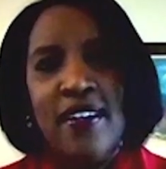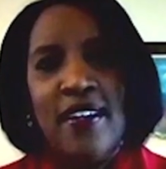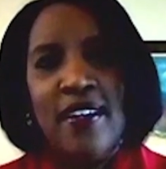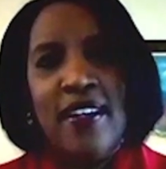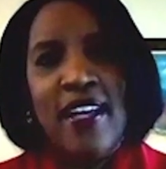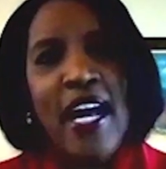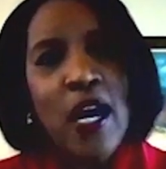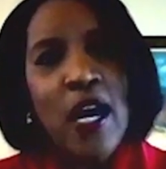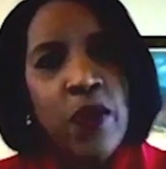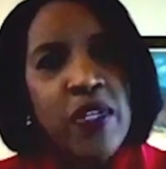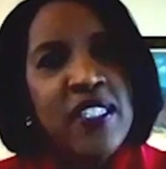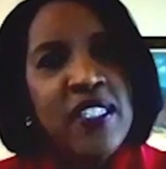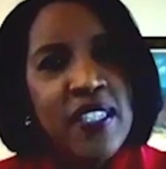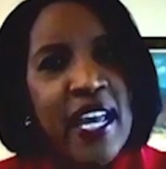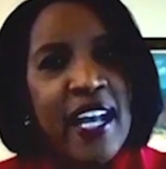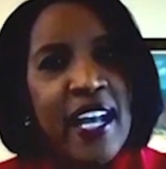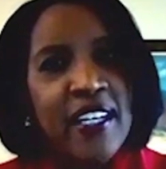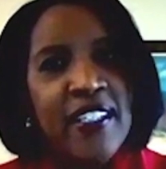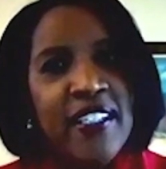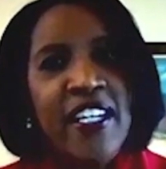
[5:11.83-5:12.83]
How
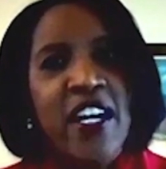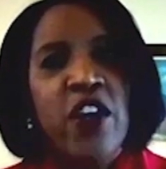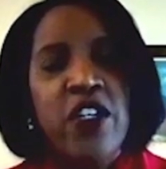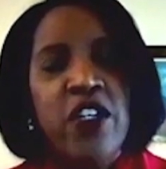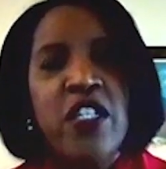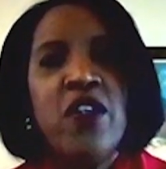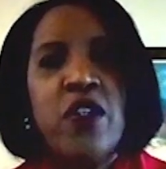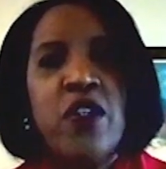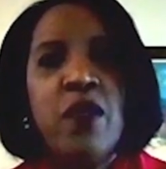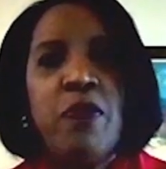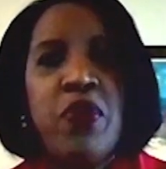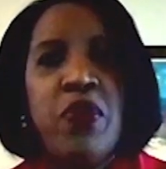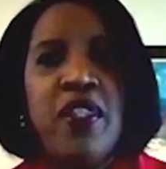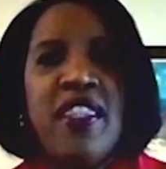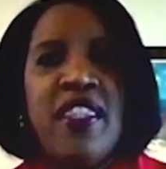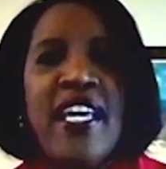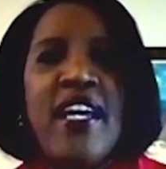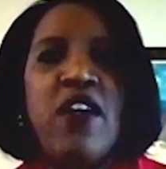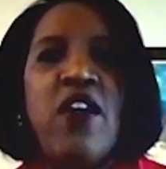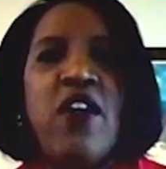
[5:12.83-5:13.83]
exactly are you going to put
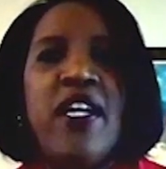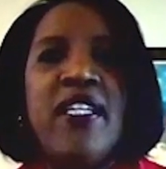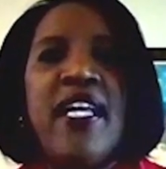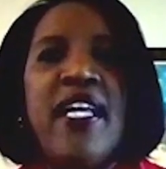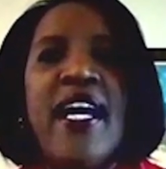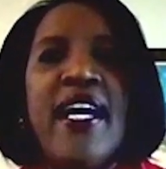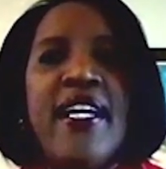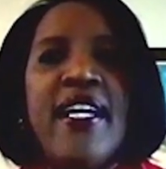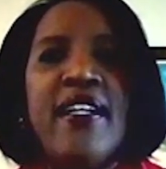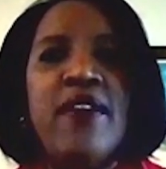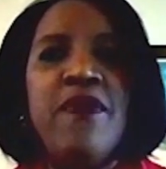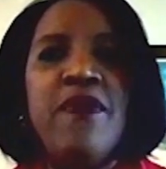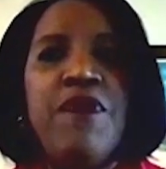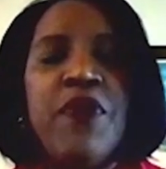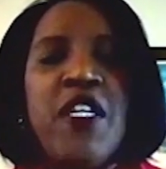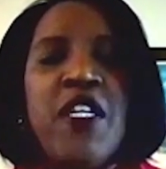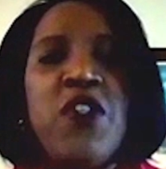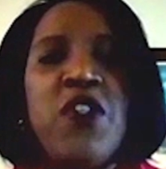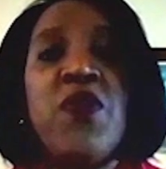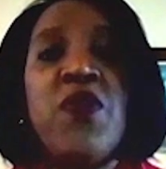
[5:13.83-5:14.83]
that online?
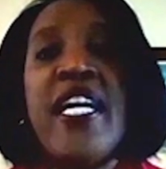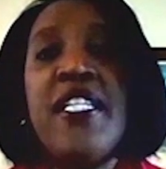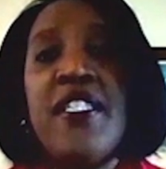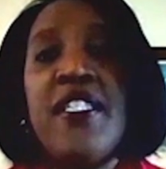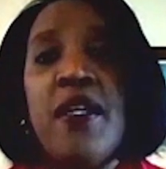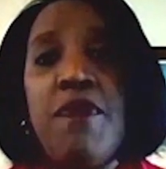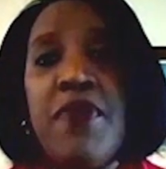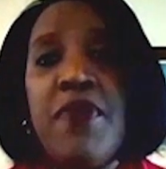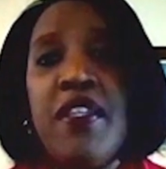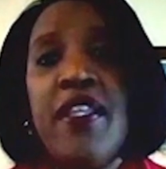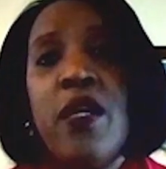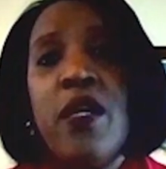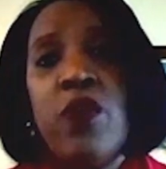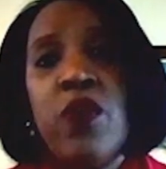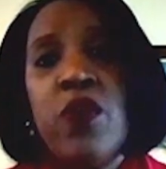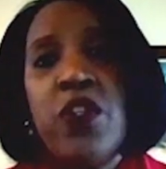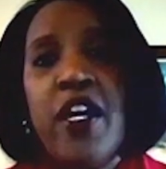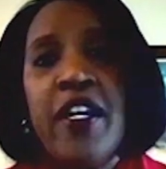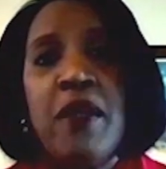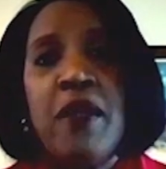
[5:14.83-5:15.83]
So that's something that we'll
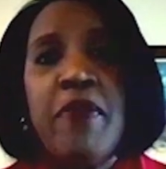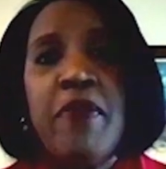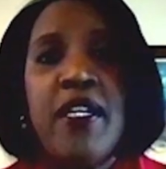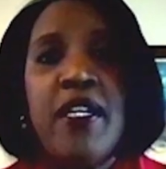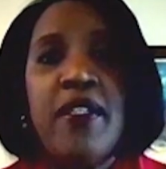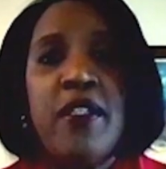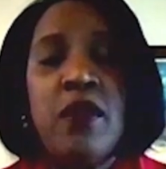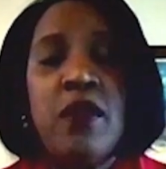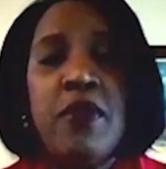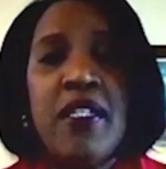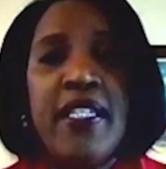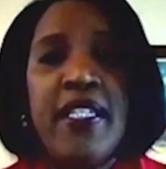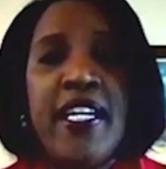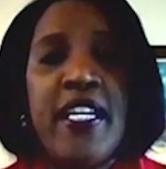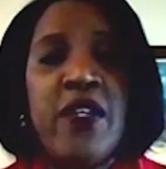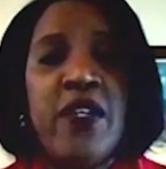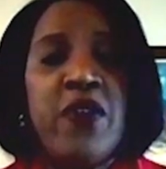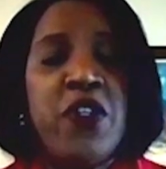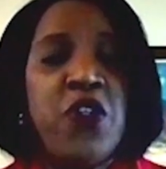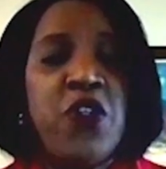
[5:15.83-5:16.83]
talk about a little bit
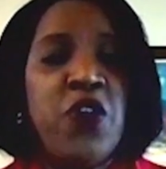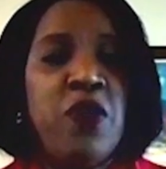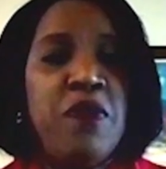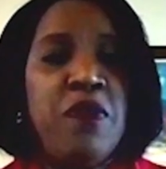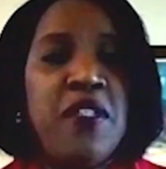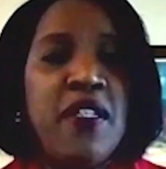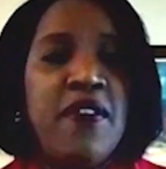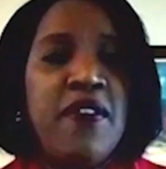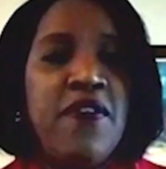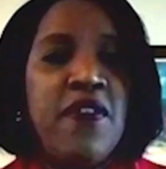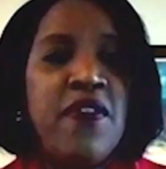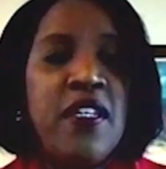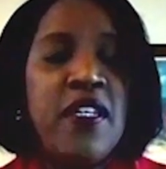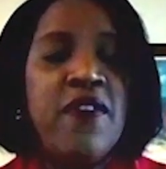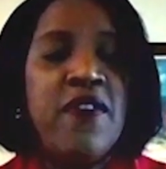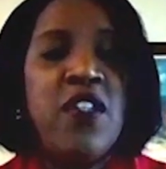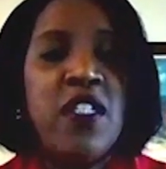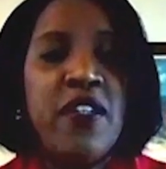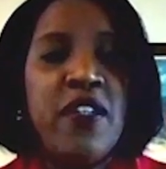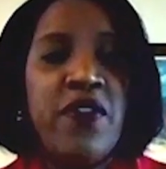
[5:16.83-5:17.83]
later in terms of
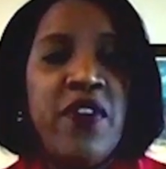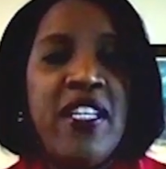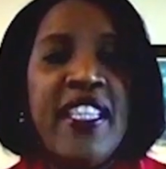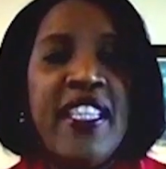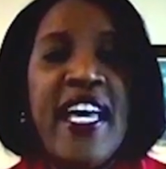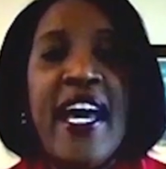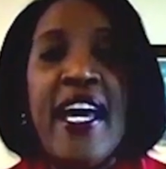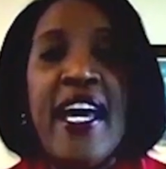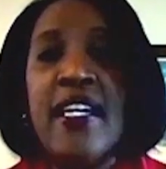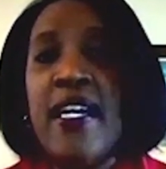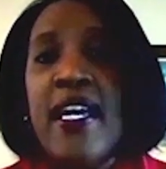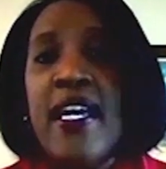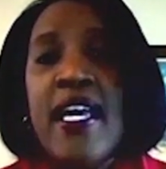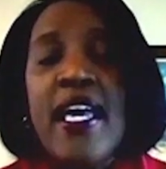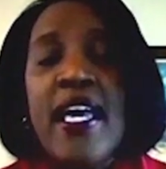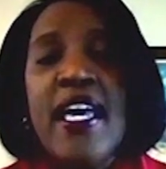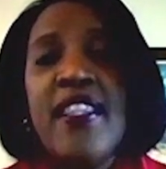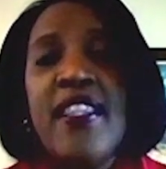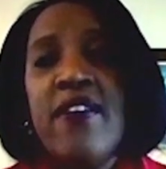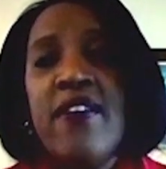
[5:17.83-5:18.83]
delivering that.
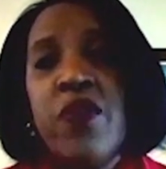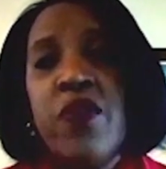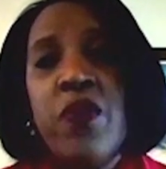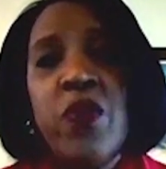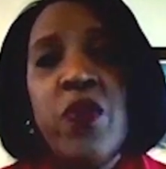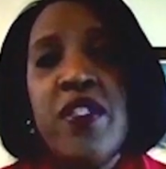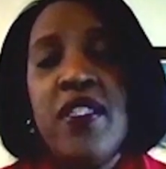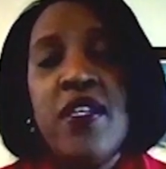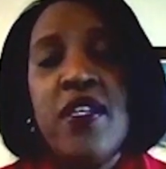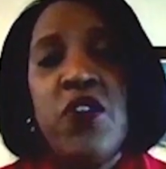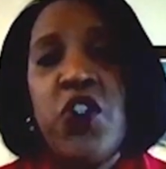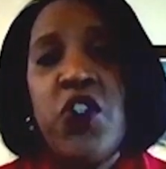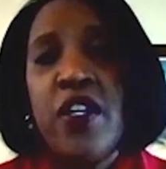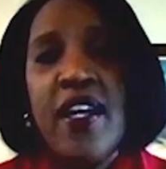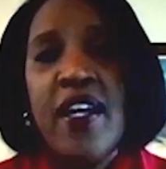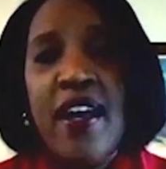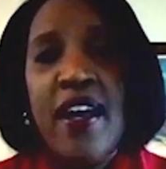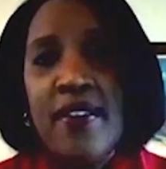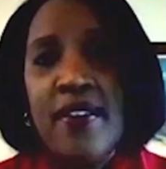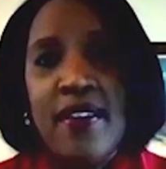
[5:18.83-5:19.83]
And then of course, there's your
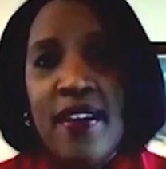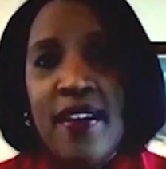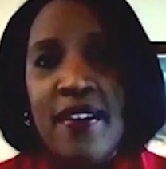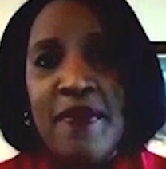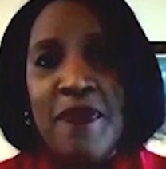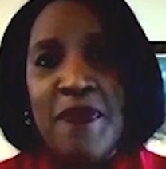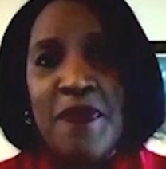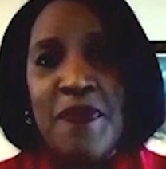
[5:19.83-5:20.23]
content.